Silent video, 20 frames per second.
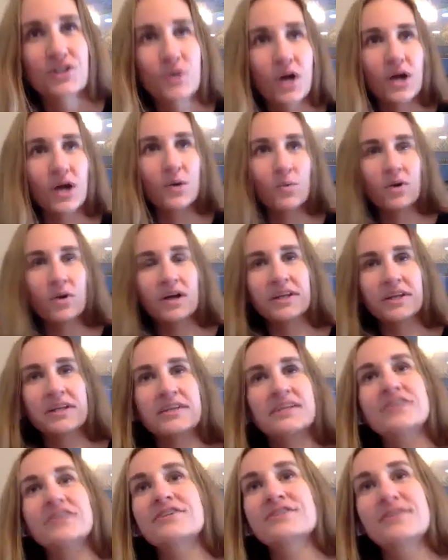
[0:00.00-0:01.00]
So
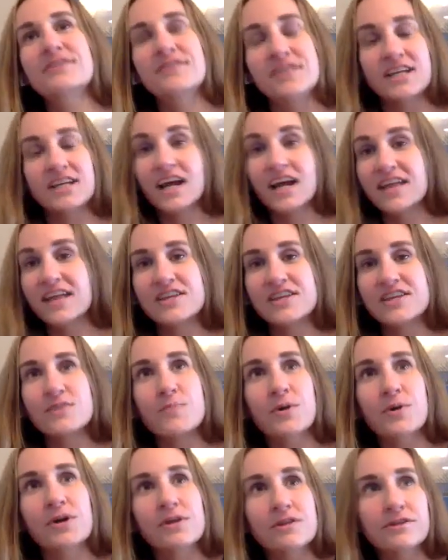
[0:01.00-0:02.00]
here's the thing. I
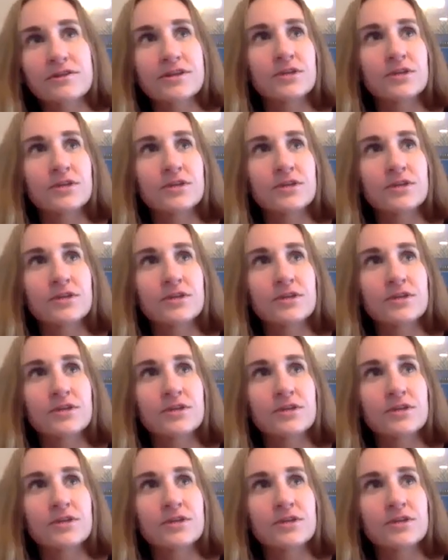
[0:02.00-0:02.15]
think part of the